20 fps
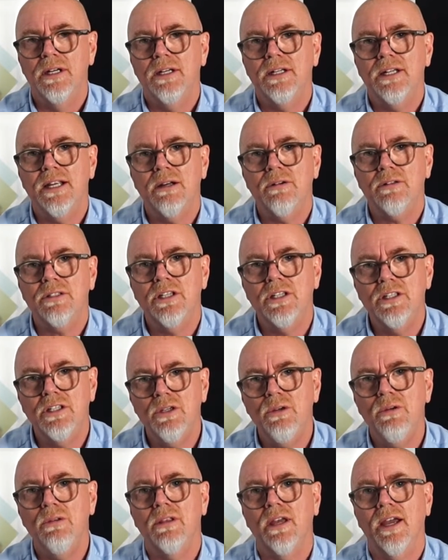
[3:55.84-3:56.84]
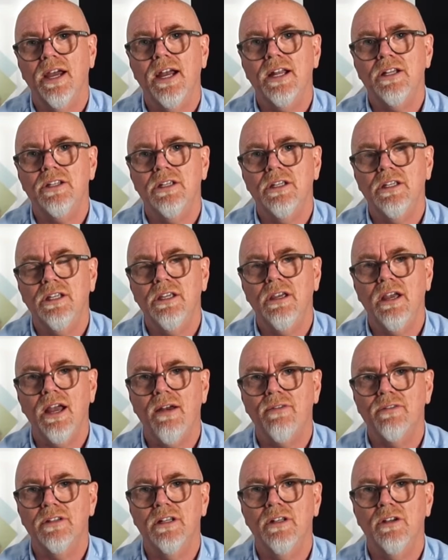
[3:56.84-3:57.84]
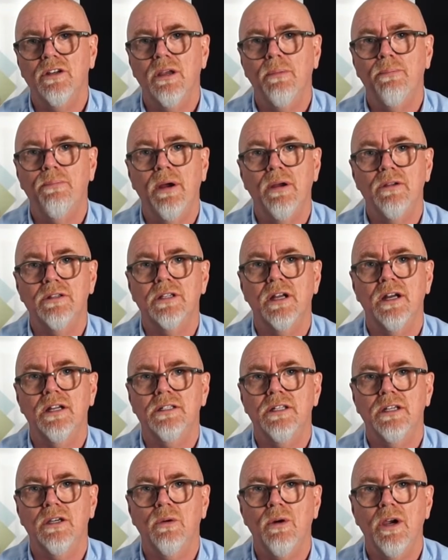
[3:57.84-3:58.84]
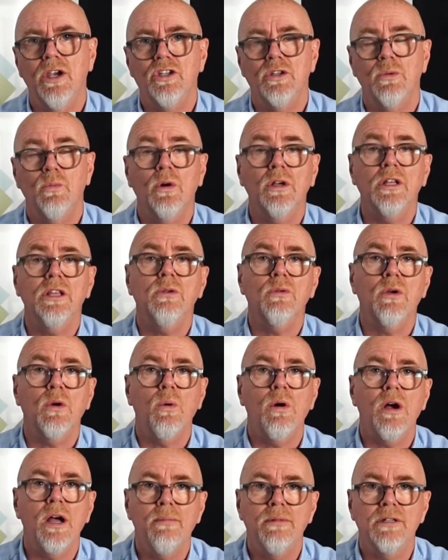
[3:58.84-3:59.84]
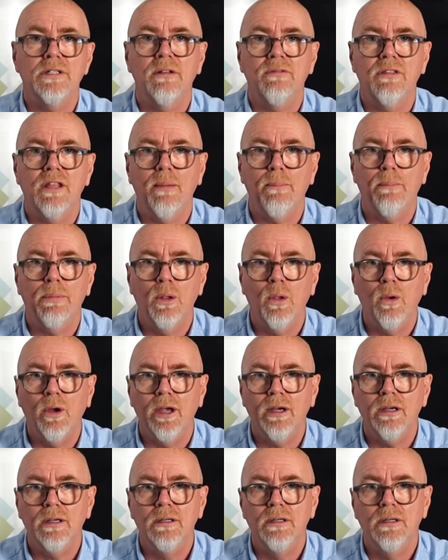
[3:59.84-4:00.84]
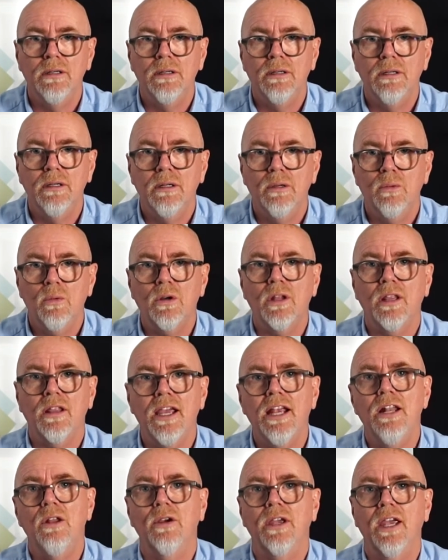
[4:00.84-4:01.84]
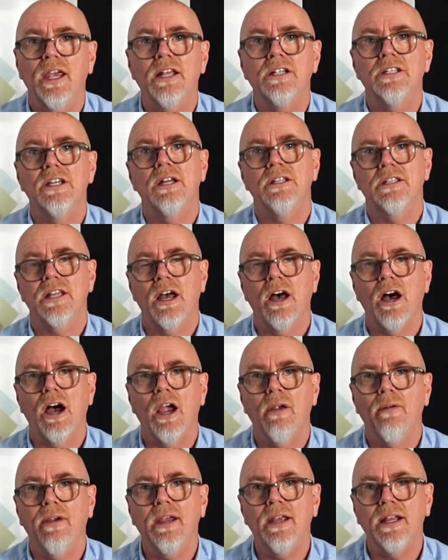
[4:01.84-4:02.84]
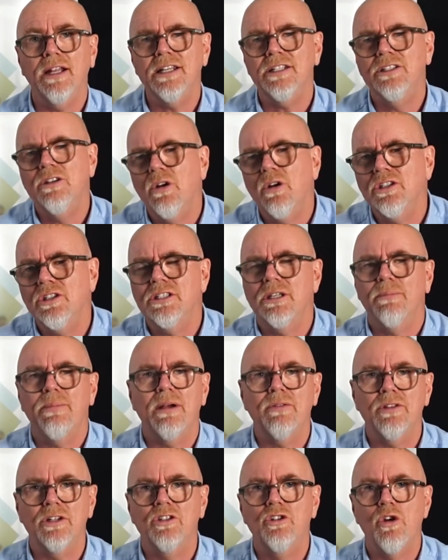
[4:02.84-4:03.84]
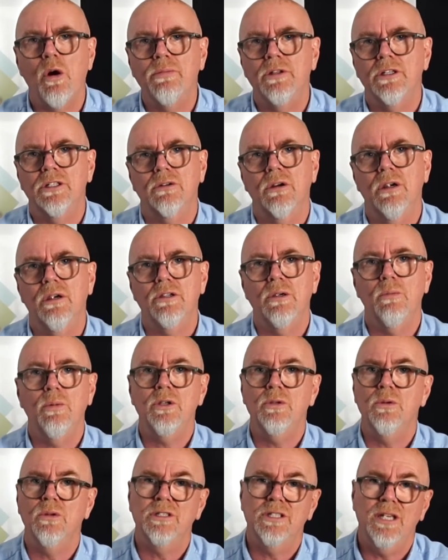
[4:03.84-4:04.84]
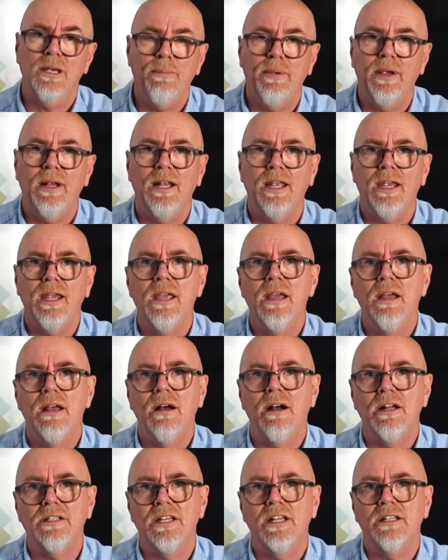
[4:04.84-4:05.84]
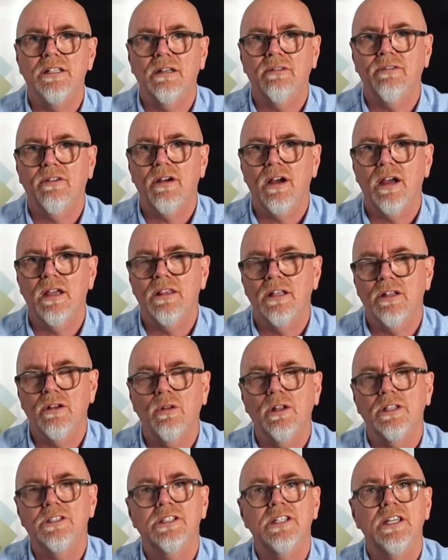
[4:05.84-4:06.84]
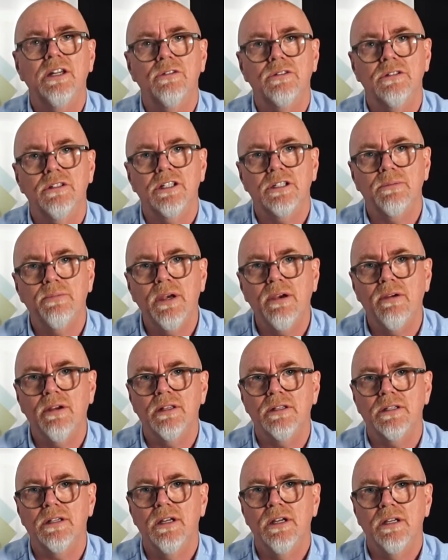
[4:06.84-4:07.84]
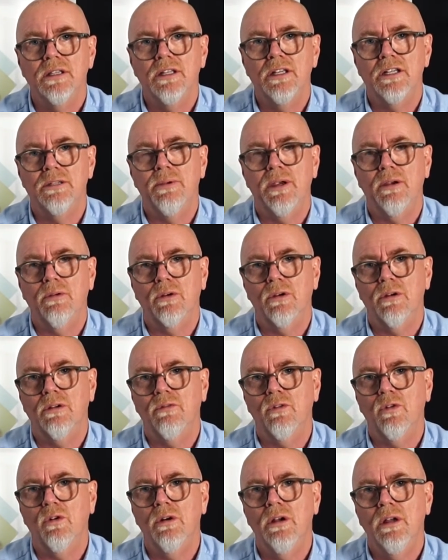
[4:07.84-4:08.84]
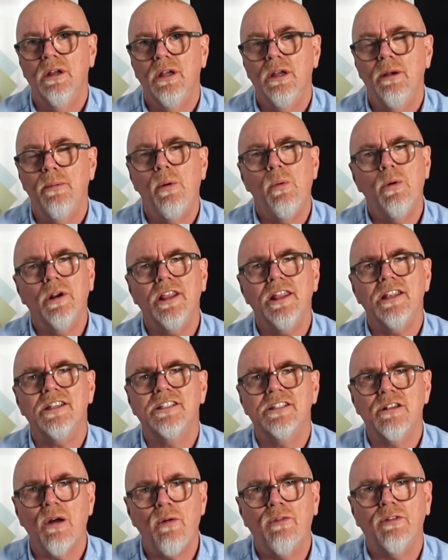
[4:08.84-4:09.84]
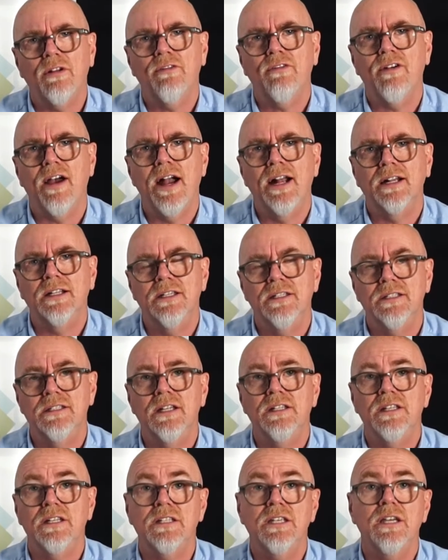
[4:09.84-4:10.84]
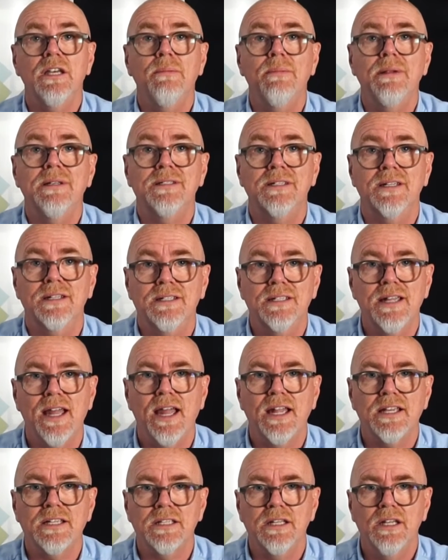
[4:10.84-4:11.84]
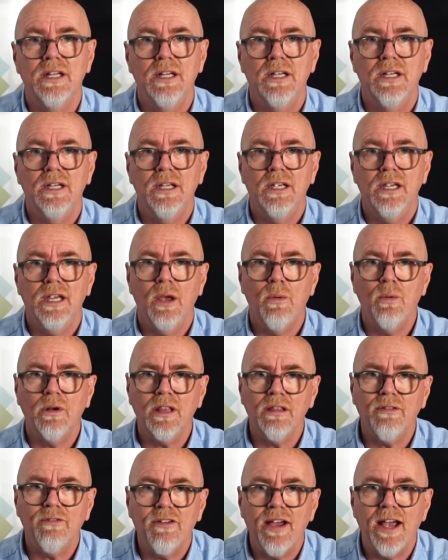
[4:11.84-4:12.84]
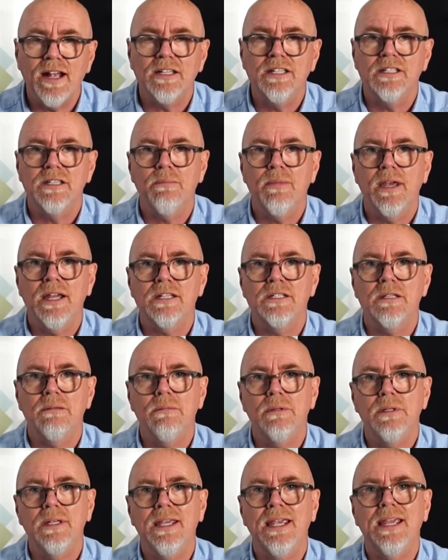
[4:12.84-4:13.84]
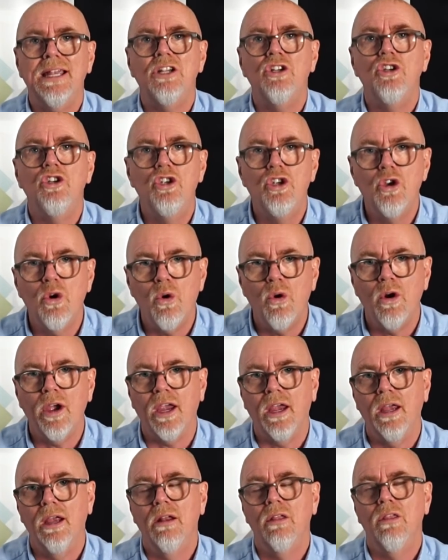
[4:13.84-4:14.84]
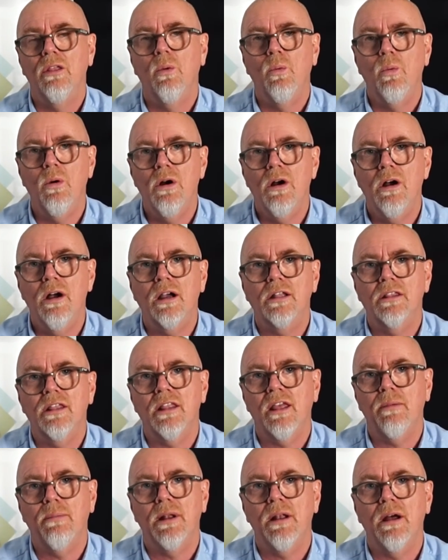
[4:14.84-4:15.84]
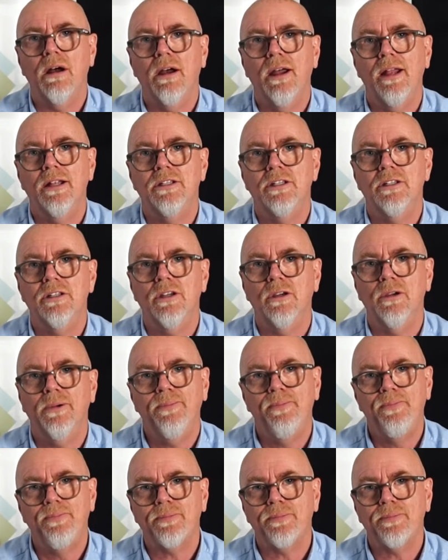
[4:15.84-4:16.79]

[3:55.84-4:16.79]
Now, to do that, you have to look at both sides of the equation. What are the requirements of the employer? What are they looking in terms of hiring? And it's just about the job description, which will typically identify the knowledge, skills and experience that is being recruited for. But what are the softer factors that determine success? What are the factors that make somebody enjoy the work that they've been hired to do?